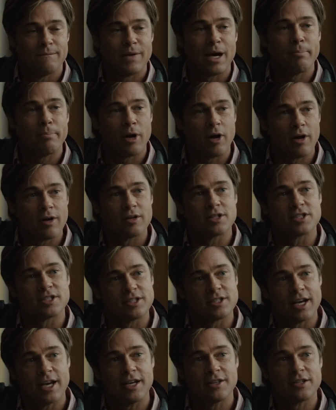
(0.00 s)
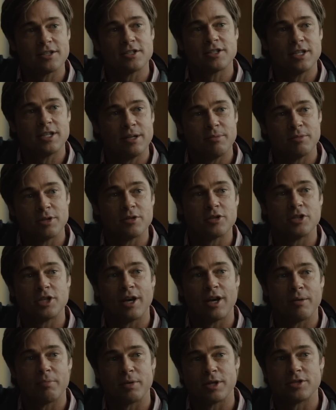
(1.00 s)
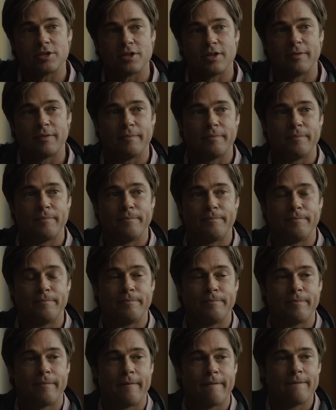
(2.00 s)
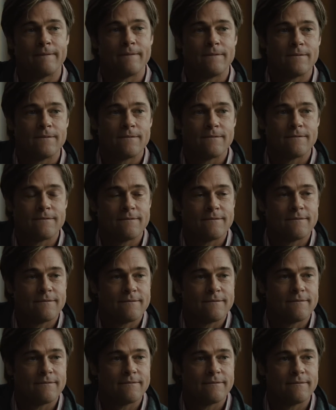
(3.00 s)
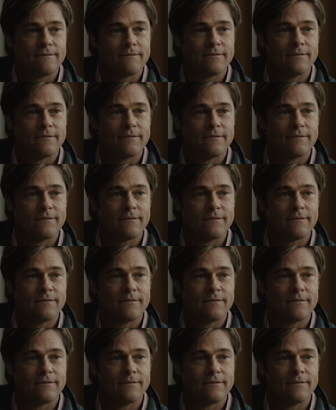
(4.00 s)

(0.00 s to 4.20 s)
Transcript: My bar is to take this team to a championship. General manager Billy Beane and his